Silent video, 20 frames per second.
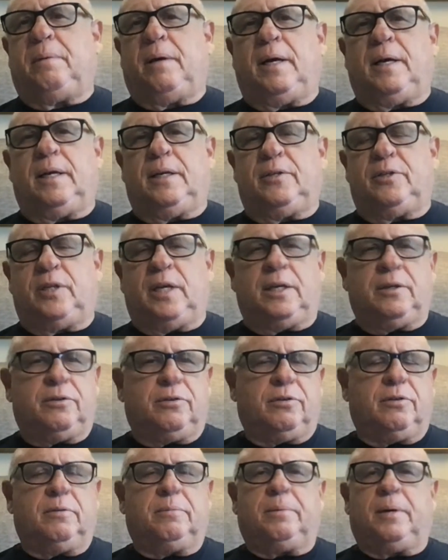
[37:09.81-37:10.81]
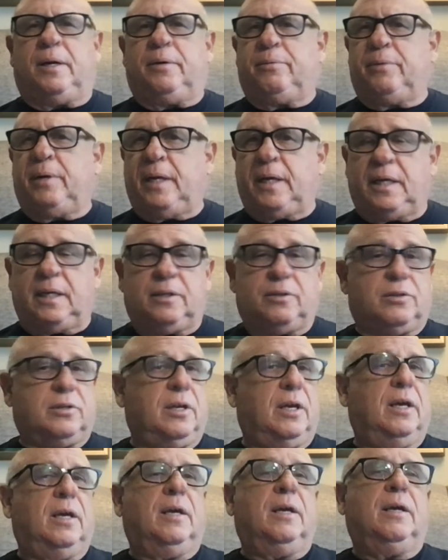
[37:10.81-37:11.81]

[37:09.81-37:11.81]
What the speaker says: by gender, by race,